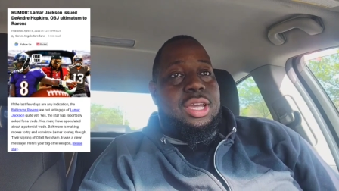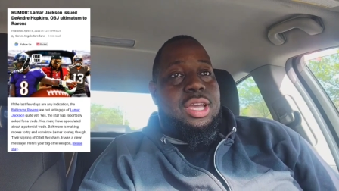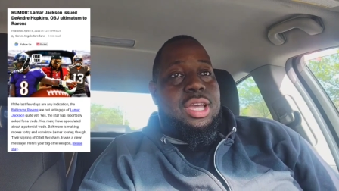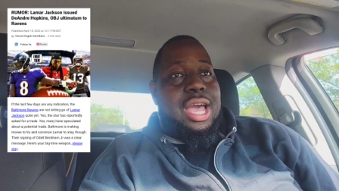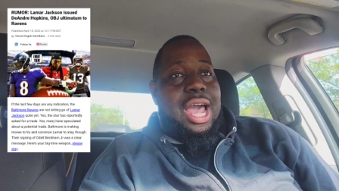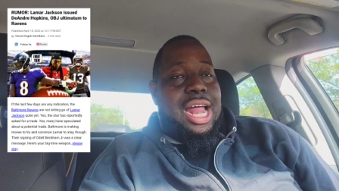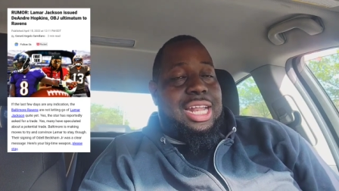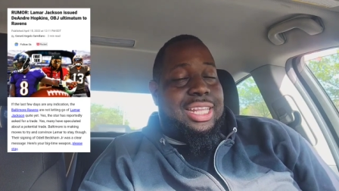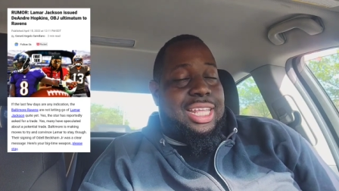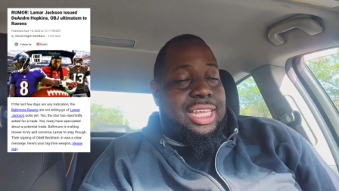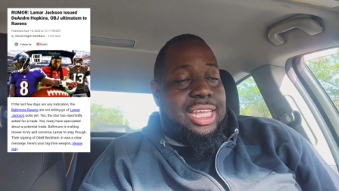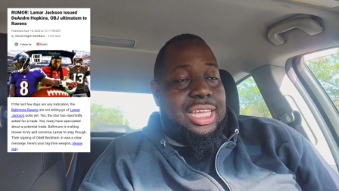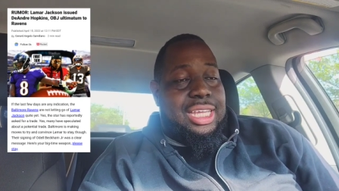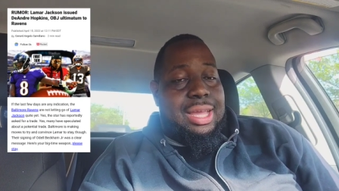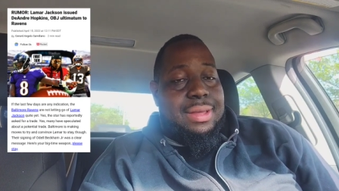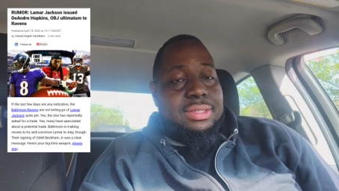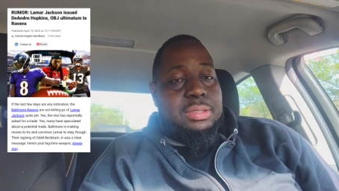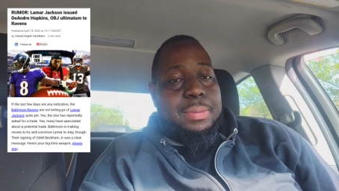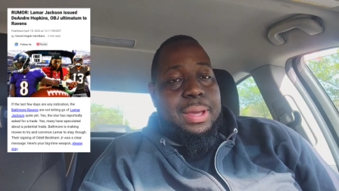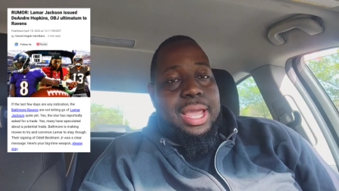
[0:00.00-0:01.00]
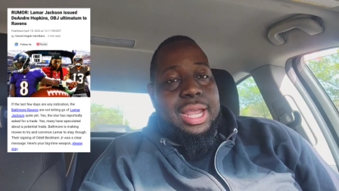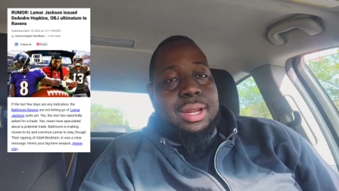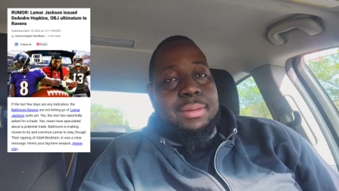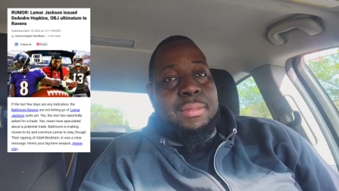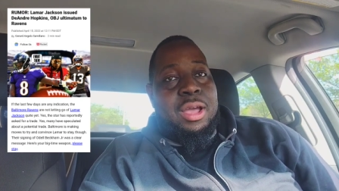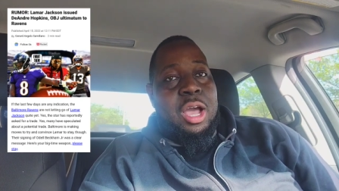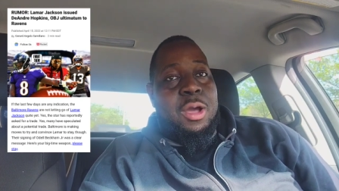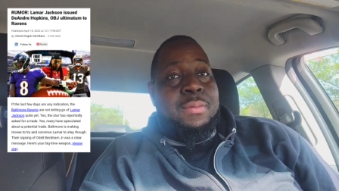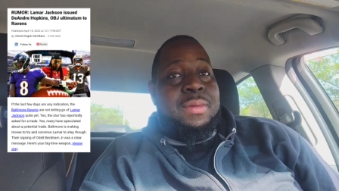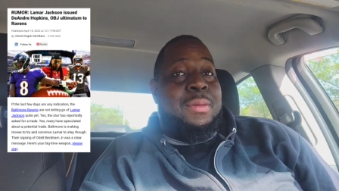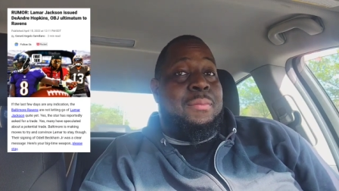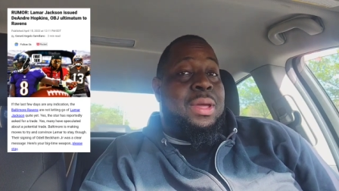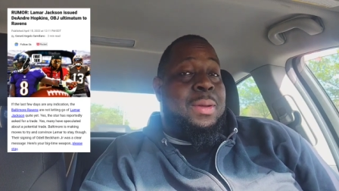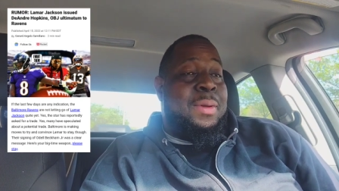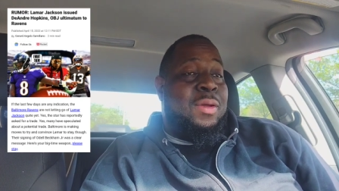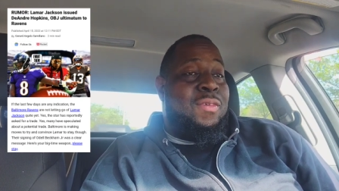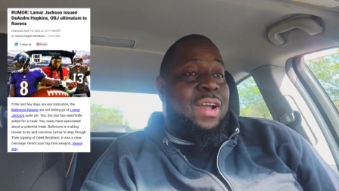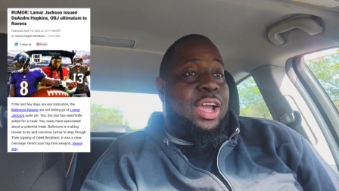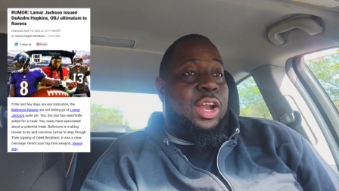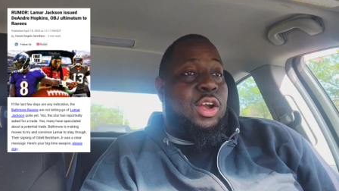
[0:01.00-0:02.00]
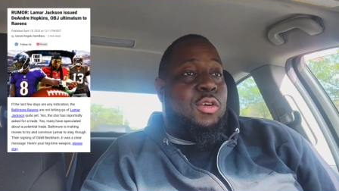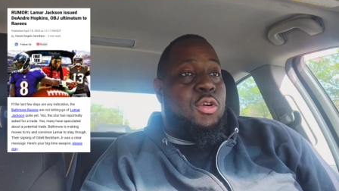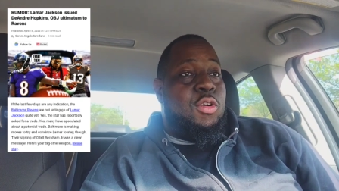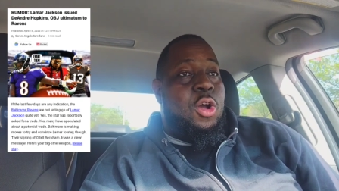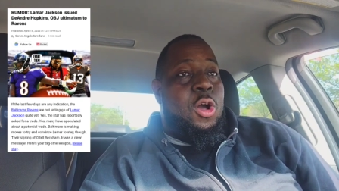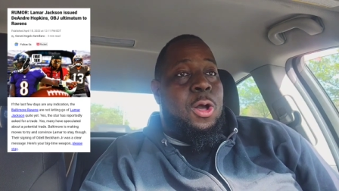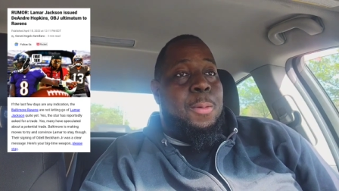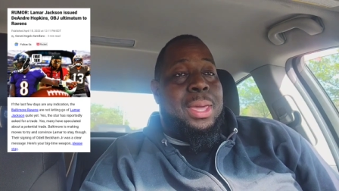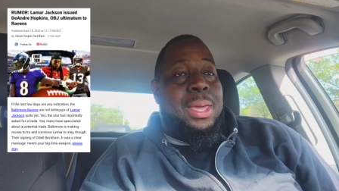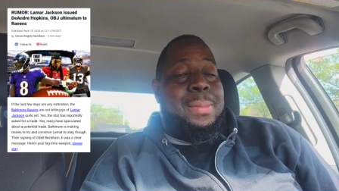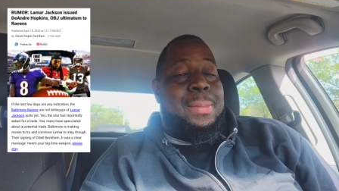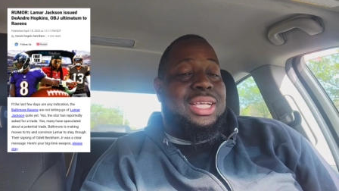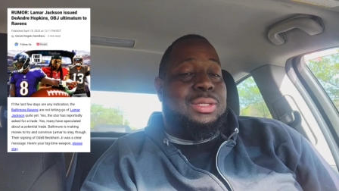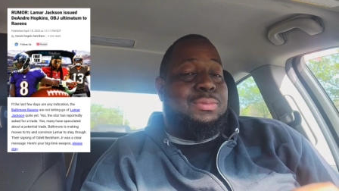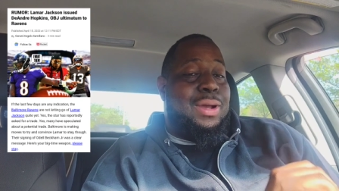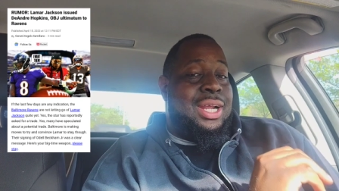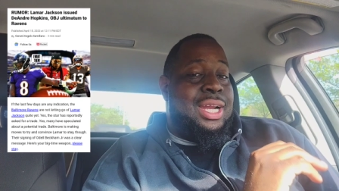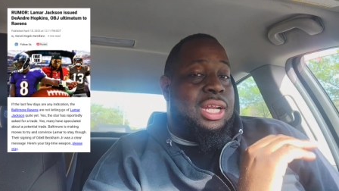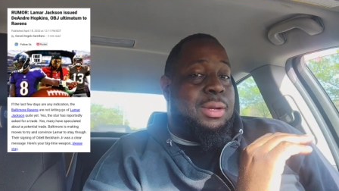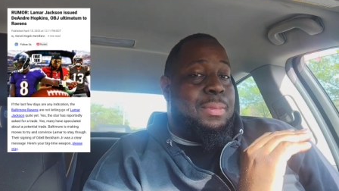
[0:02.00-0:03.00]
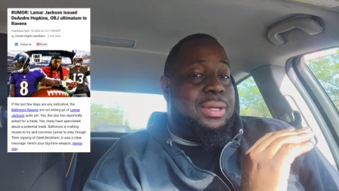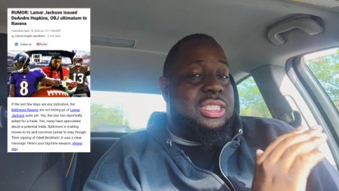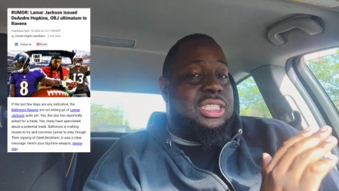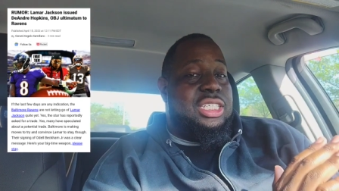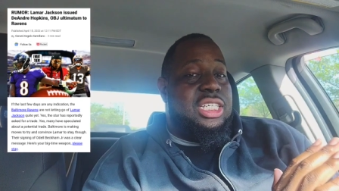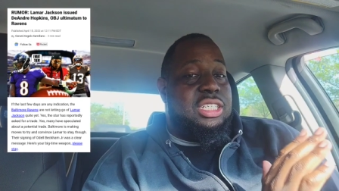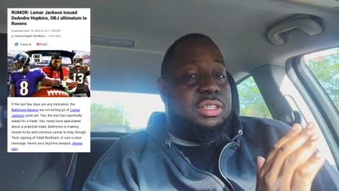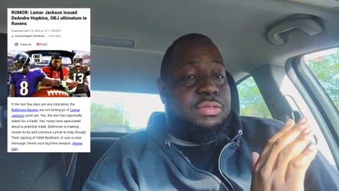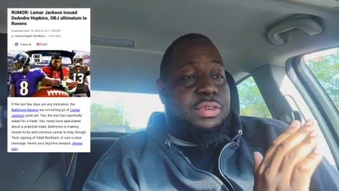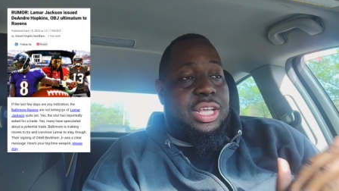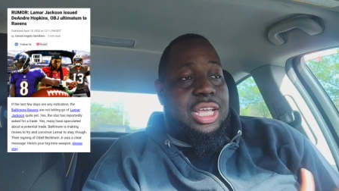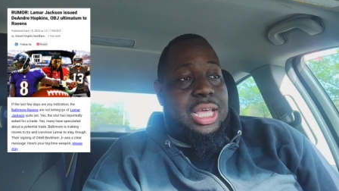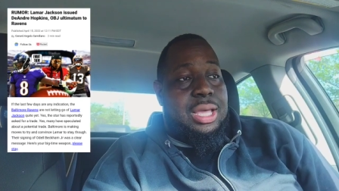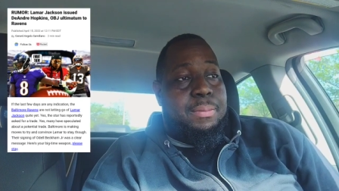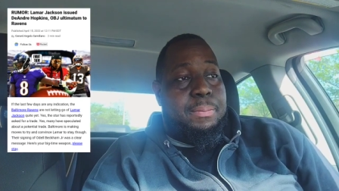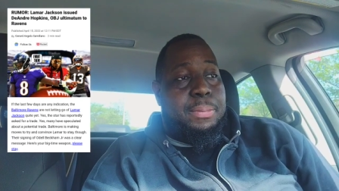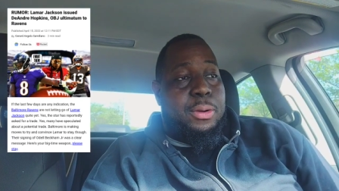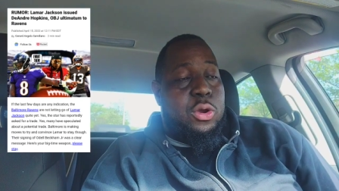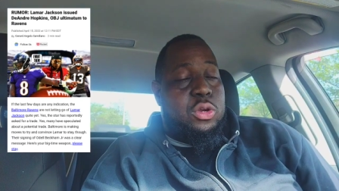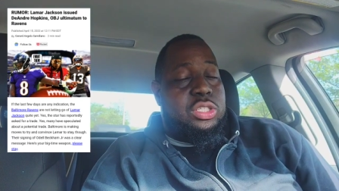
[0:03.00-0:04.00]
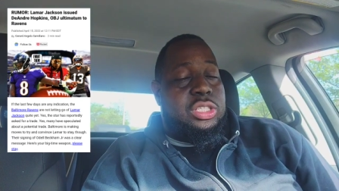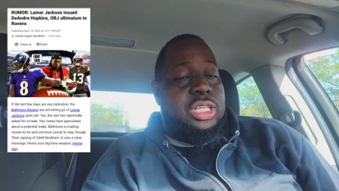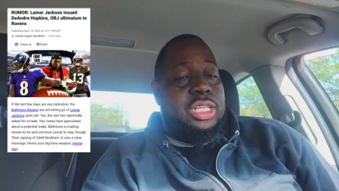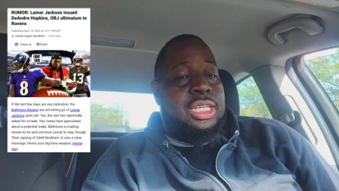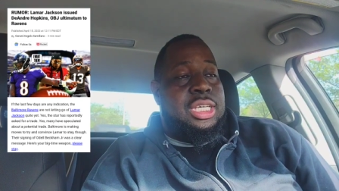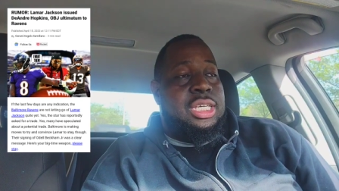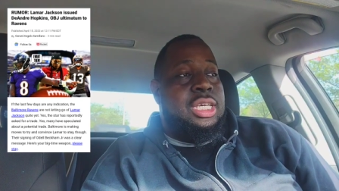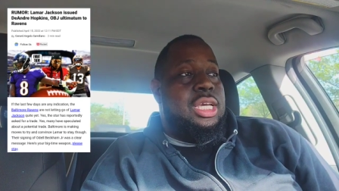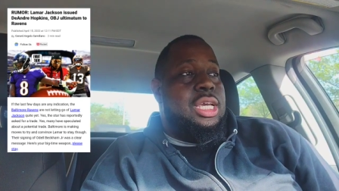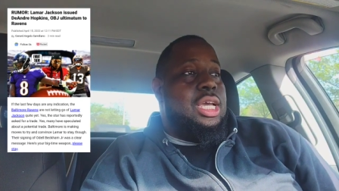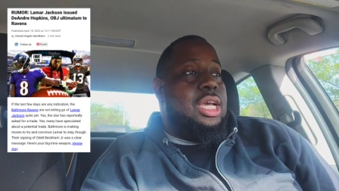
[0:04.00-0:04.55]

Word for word: I think he comes back. Now, maybe right or wrong, maybe that's probably not the best decision for him personally.